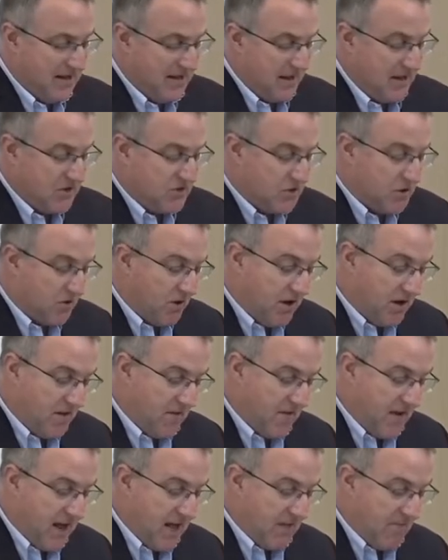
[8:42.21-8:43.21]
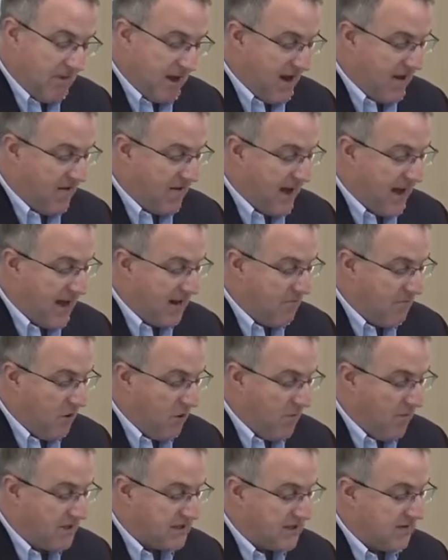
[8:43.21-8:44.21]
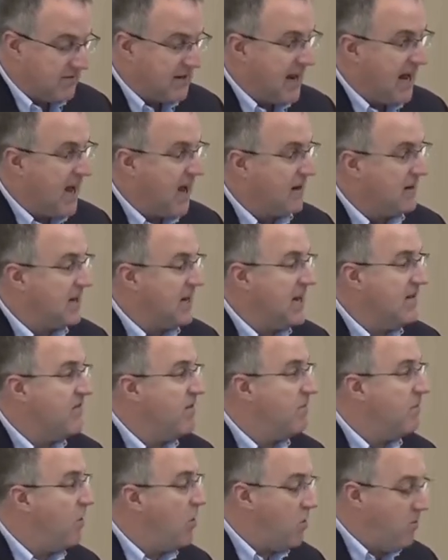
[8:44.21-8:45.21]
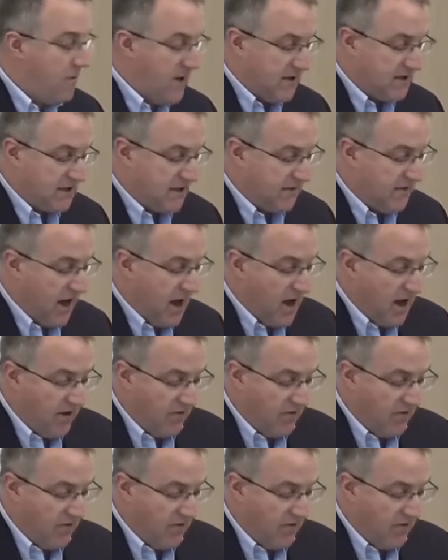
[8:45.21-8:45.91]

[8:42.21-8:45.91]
That journey to faith may have had moments of doubt and even moments of